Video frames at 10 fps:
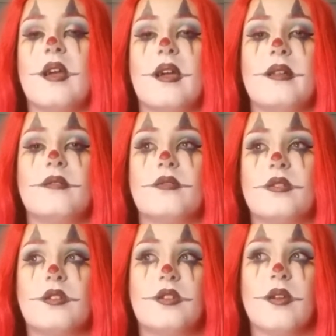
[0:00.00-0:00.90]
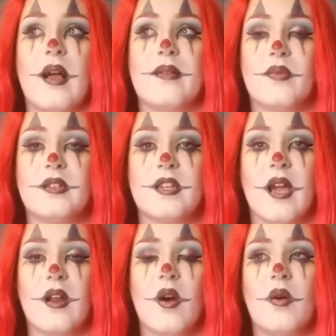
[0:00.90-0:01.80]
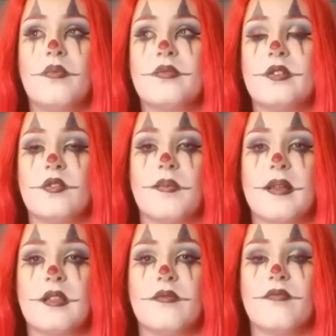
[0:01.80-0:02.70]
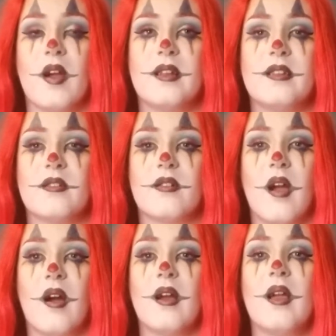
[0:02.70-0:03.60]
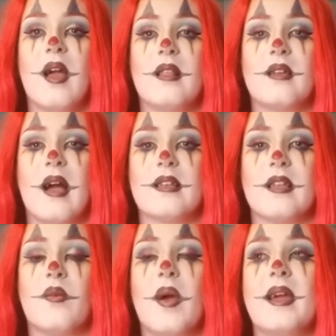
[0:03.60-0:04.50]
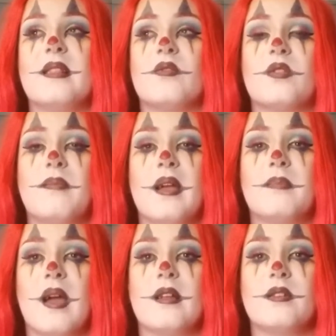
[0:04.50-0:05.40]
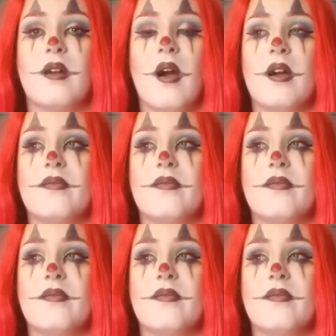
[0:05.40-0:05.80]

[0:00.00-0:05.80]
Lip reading: And she, when she got home, she was about to run in her car, and the guy's like, "Wait, there was a man behind your car.